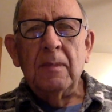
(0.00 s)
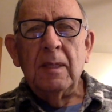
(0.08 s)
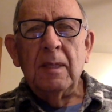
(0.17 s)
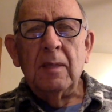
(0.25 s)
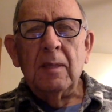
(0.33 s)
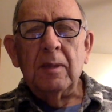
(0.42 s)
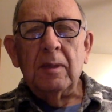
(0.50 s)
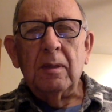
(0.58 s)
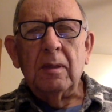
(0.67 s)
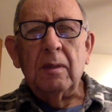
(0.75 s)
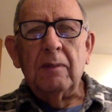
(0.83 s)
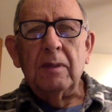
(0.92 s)
the return
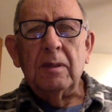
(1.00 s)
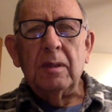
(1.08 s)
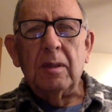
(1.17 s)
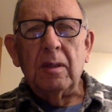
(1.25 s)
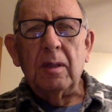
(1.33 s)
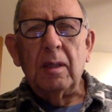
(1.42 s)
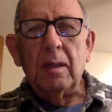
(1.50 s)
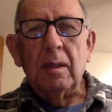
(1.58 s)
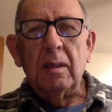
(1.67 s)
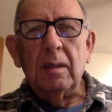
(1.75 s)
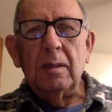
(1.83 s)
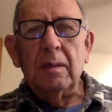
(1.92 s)
of his security
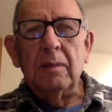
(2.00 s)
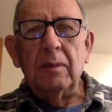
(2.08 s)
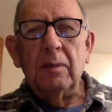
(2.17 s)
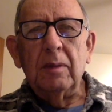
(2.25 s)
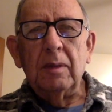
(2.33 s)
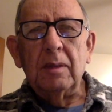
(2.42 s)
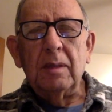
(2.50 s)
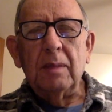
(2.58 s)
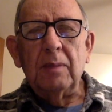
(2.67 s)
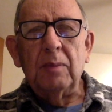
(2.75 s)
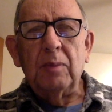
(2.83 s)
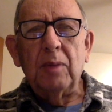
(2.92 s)
clearance if he would accept the
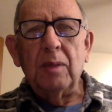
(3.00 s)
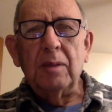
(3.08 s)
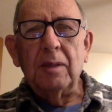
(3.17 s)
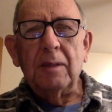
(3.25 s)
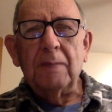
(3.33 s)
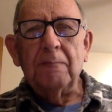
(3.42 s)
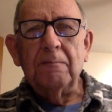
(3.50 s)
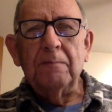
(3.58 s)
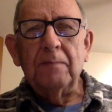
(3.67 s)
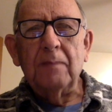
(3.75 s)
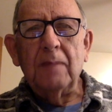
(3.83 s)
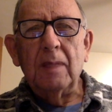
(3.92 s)
project,
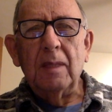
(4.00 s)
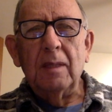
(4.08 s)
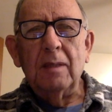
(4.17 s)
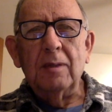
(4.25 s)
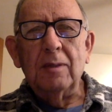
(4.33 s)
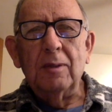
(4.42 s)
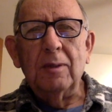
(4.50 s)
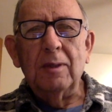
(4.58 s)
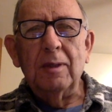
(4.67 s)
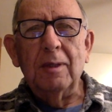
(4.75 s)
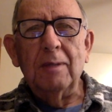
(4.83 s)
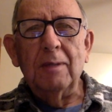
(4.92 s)
and so he did.